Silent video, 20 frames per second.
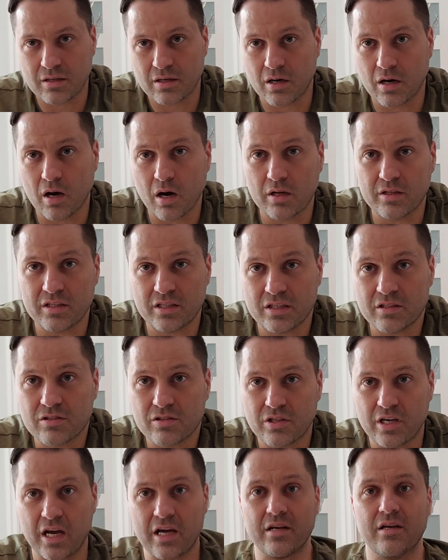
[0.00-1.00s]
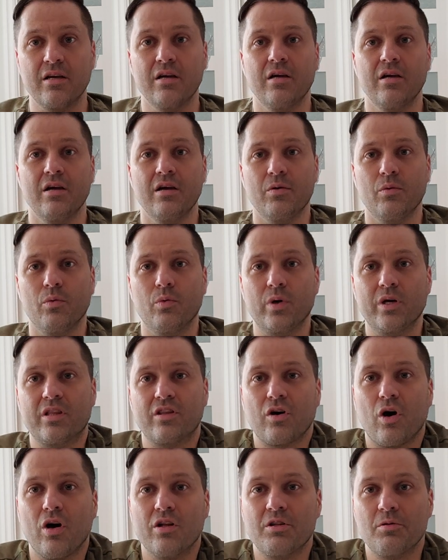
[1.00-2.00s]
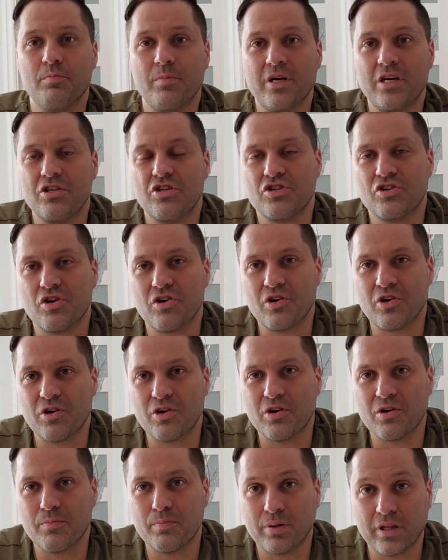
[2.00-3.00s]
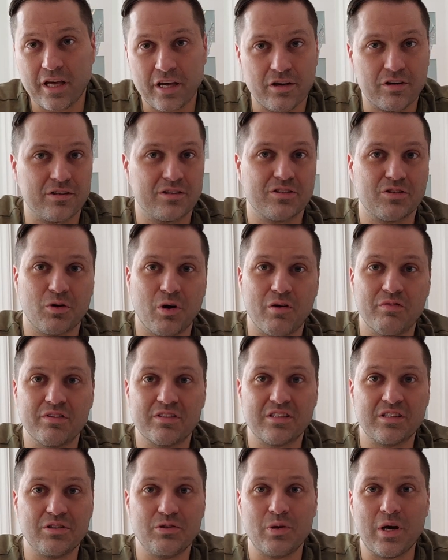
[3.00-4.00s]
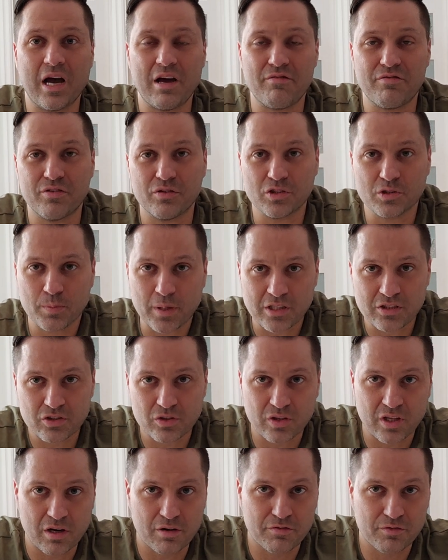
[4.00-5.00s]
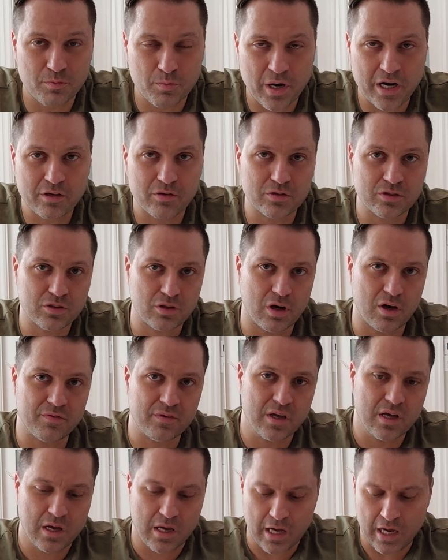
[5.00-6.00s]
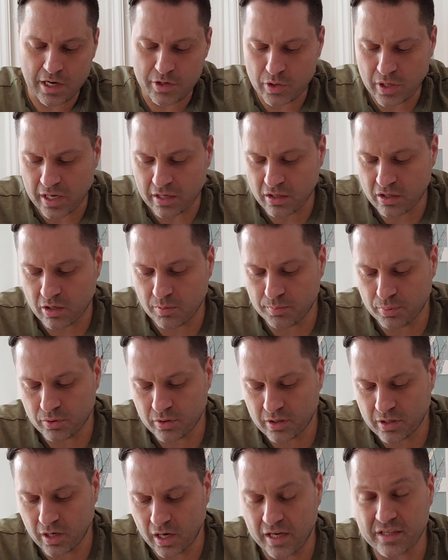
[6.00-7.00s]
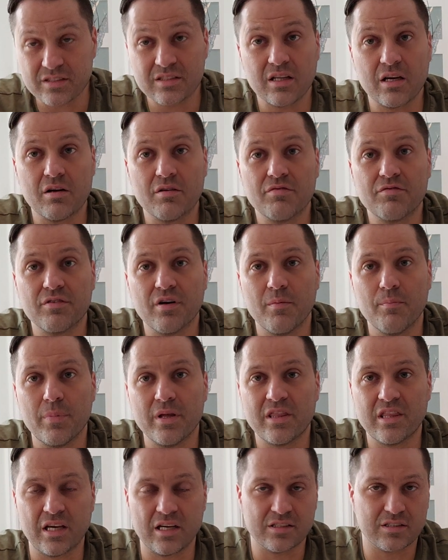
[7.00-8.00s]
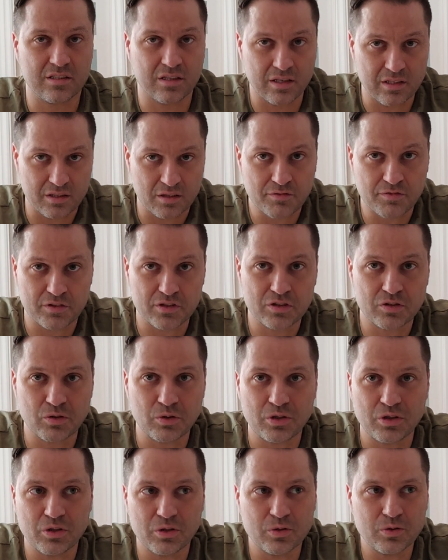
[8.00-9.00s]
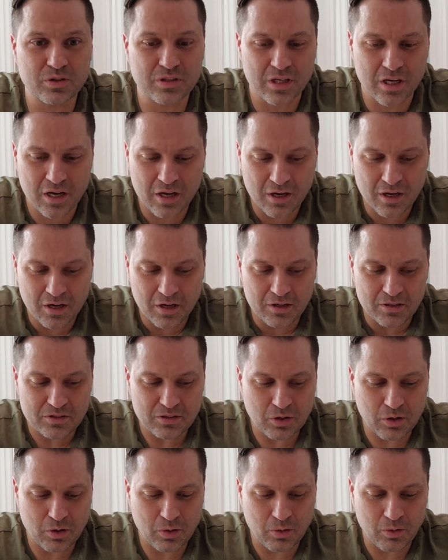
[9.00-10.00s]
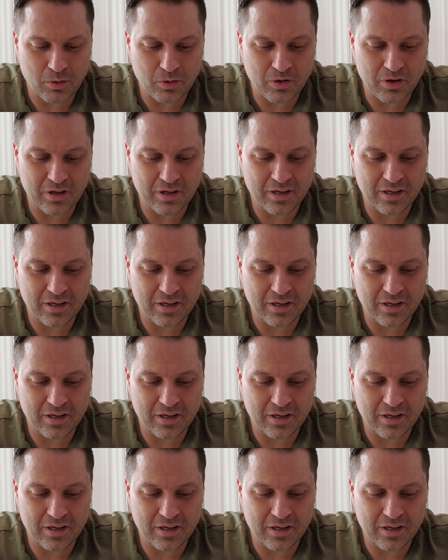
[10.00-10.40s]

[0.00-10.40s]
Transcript: on the internet with all the major players. So obviously you had Phil Spencer there from Microsoft, and you had a couple guys there from Bethesda and different studios. So